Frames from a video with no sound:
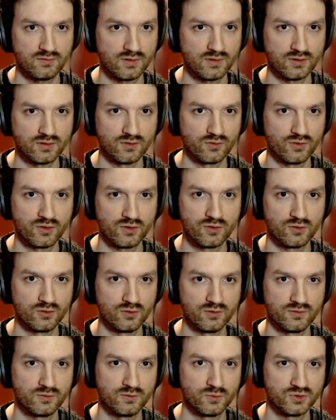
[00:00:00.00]
I don't
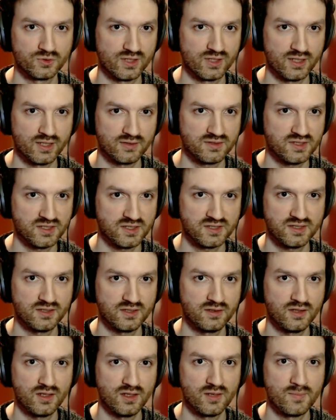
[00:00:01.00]
recall, it was like 60
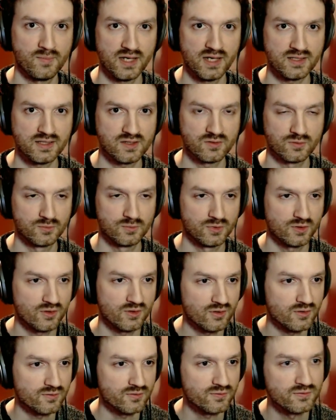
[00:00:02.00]
gigabytes or
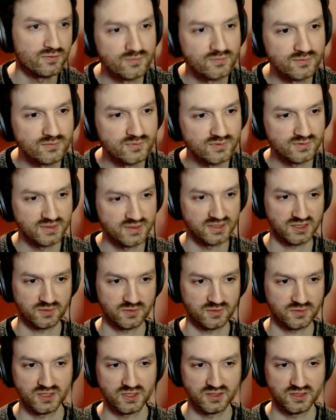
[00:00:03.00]
more of
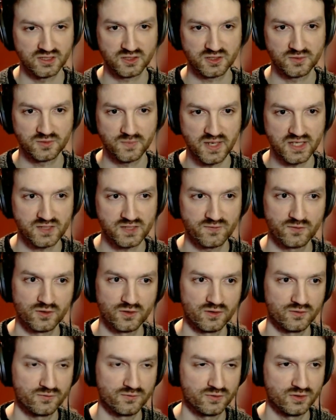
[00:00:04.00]
disk space
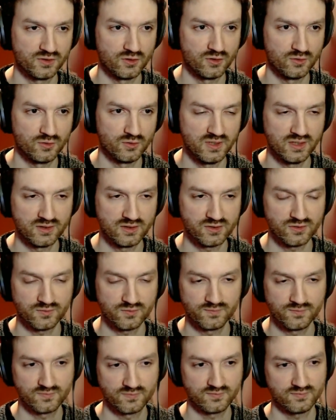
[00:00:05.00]
for the whole build.
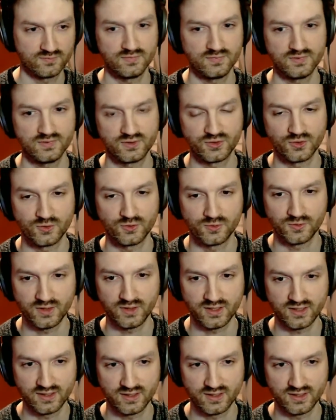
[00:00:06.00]
So yeah.